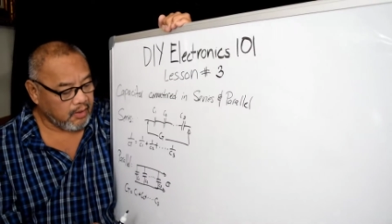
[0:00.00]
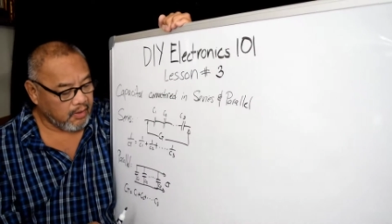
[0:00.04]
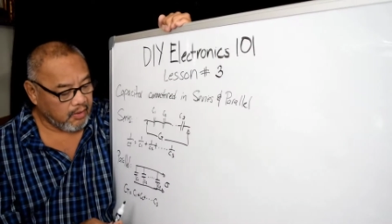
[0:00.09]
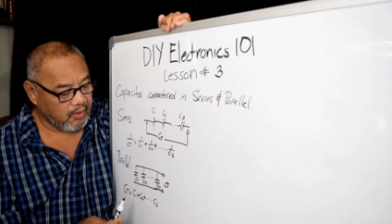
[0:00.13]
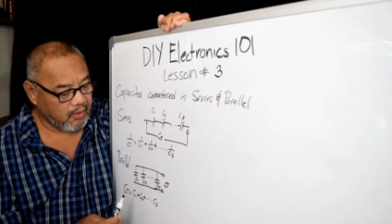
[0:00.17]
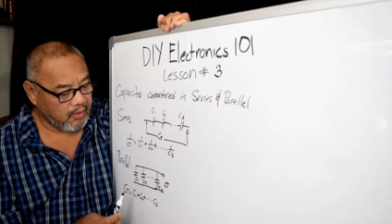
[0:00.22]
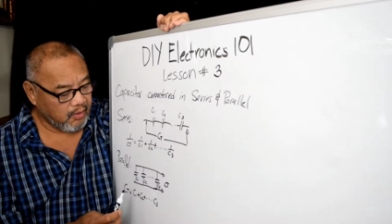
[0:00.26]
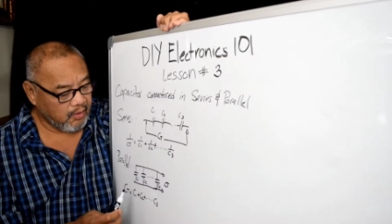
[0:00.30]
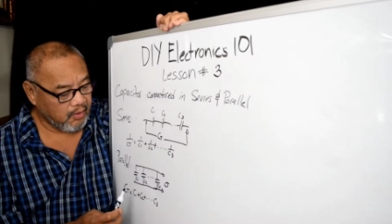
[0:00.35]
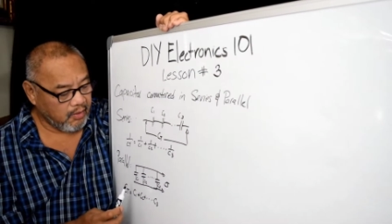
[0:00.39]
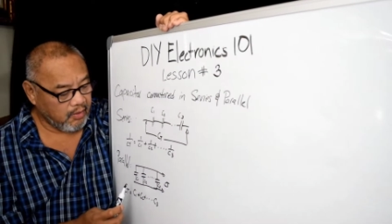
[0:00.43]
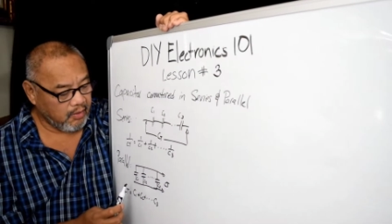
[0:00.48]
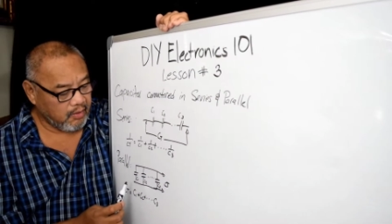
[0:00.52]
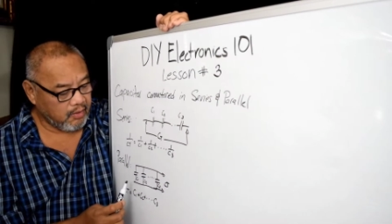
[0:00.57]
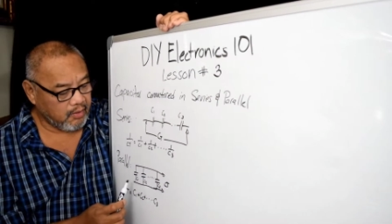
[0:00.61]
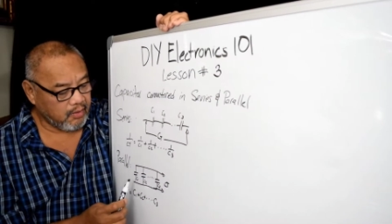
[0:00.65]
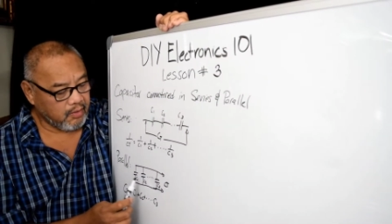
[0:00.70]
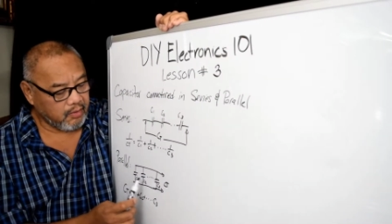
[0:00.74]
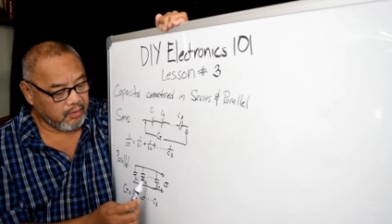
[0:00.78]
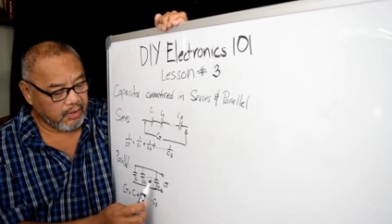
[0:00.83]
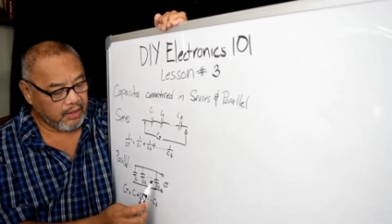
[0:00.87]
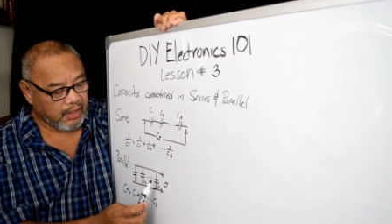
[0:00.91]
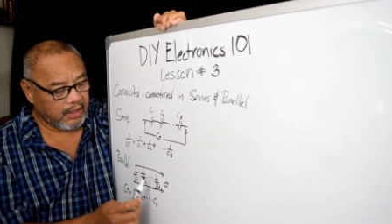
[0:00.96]
or
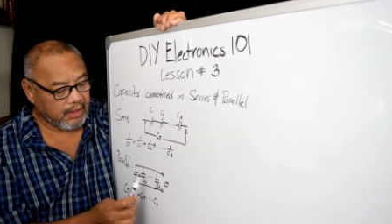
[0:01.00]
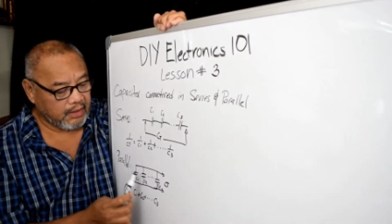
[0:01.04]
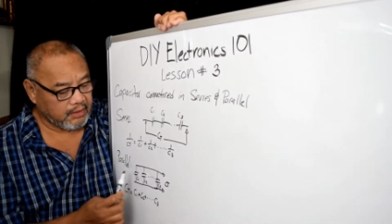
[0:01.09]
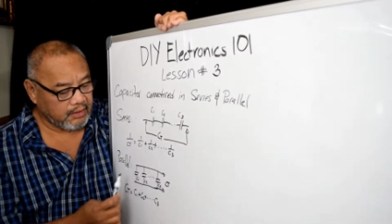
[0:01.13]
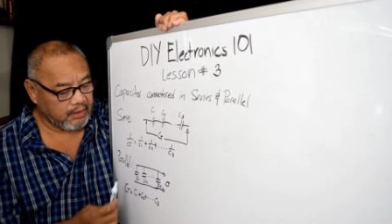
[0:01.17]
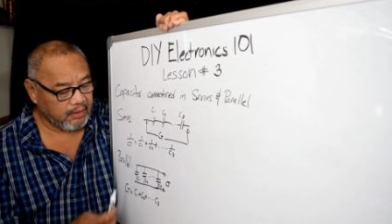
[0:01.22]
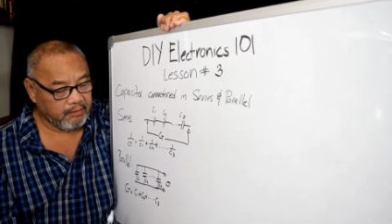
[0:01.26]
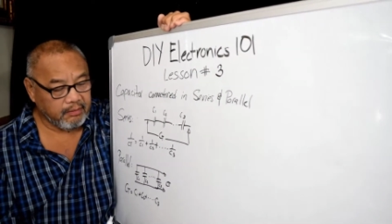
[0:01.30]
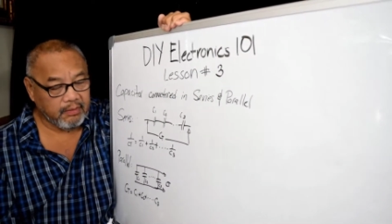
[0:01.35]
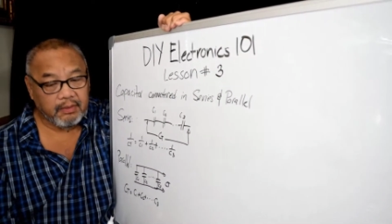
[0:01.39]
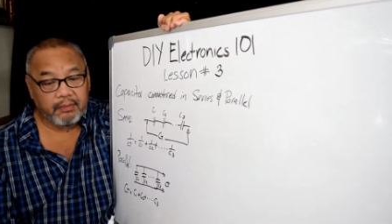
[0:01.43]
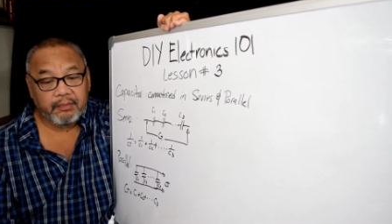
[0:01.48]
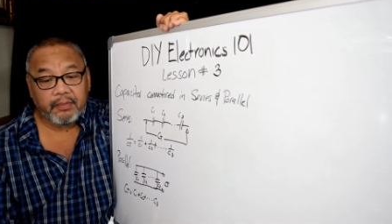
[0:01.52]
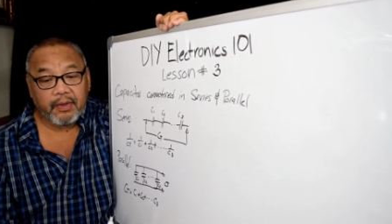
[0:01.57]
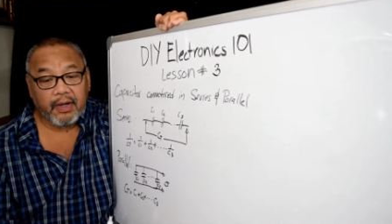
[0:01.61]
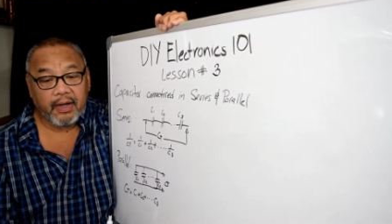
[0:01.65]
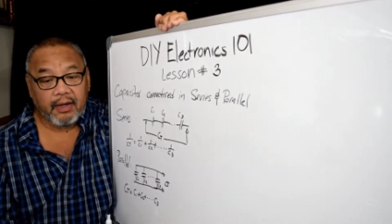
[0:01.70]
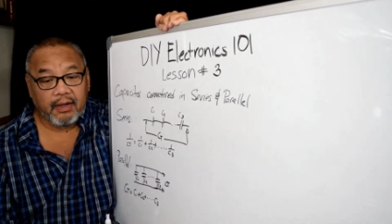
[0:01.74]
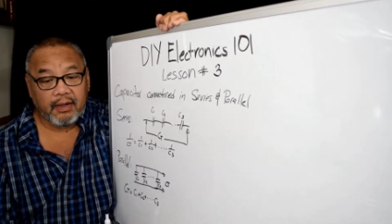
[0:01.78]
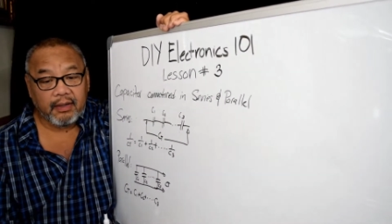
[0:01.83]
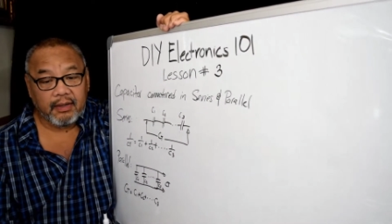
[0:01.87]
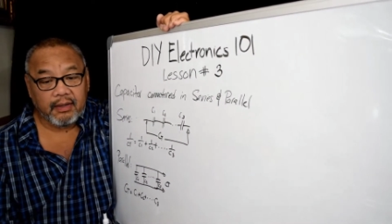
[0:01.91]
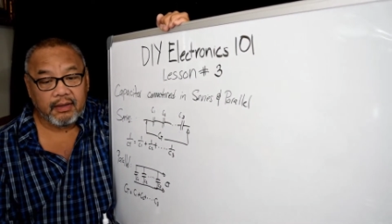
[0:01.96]
connect them in
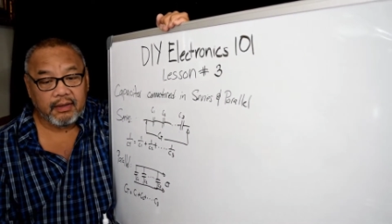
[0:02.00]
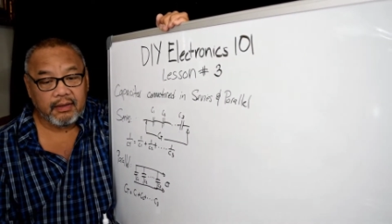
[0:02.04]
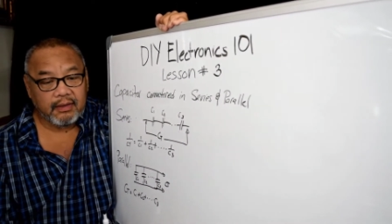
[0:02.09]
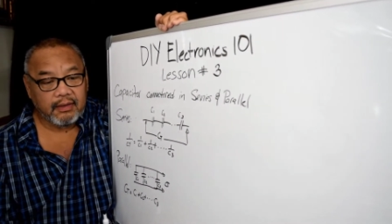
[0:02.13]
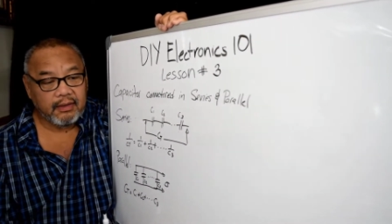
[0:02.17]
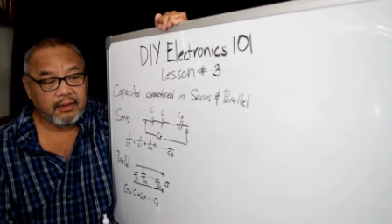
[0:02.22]
parallel.